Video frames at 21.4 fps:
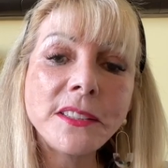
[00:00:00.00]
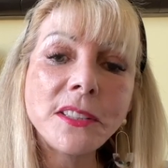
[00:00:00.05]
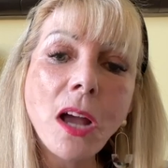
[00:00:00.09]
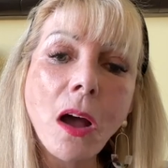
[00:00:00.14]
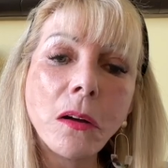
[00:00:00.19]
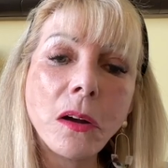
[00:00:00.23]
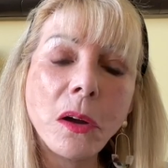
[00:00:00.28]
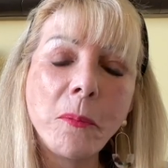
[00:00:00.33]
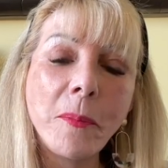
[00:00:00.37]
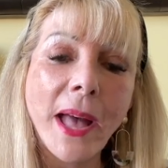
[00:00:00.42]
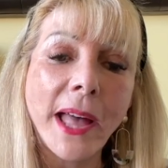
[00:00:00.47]

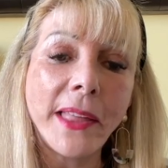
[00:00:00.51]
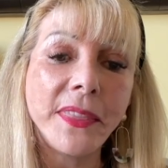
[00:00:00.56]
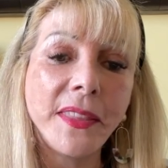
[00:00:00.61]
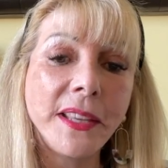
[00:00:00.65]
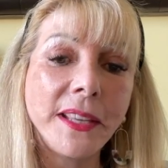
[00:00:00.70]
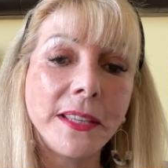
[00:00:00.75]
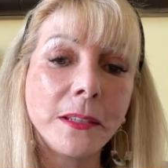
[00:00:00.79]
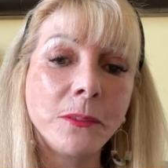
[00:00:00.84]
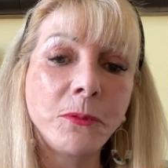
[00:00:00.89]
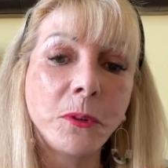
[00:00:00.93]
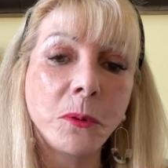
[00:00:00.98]
talk about the
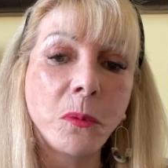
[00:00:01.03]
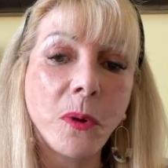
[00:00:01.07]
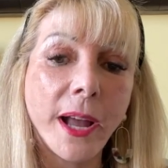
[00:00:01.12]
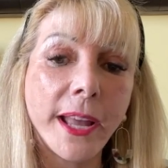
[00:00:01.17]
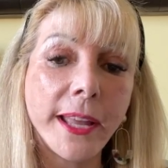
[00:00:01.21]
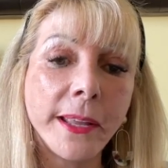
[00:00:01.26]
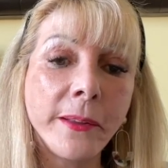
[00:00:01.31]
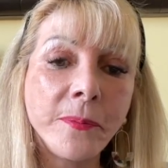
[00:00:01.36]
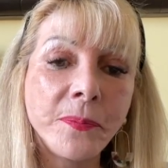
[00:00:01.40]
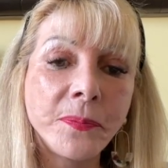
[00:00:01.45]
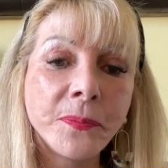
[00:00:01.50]

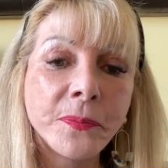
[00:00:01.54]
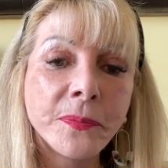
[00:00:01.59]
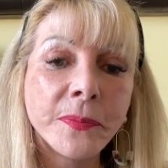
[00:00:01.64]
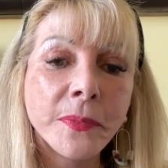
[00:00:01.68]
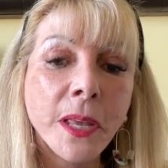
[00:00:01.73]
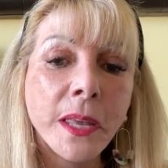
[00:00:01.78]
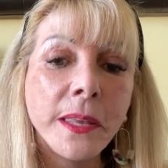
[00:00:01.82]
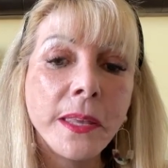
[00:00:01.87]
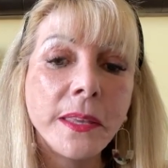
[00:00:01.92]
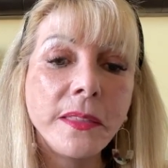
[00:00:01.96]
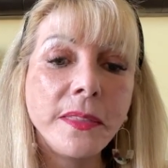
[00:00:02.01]
giveaway.
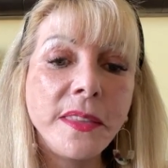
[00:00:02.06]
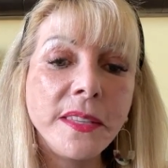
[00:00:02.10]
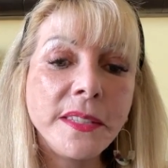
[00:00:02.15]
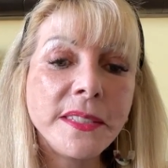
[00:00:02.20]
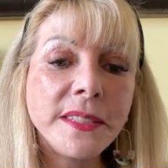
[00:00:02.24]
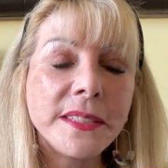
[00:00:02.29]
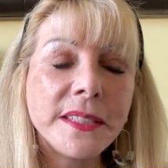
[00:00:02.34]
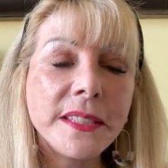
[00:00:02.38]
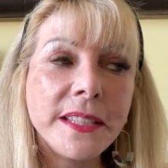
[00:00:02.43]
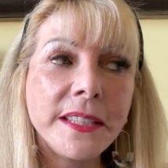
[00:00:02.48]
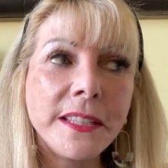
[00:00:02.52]
This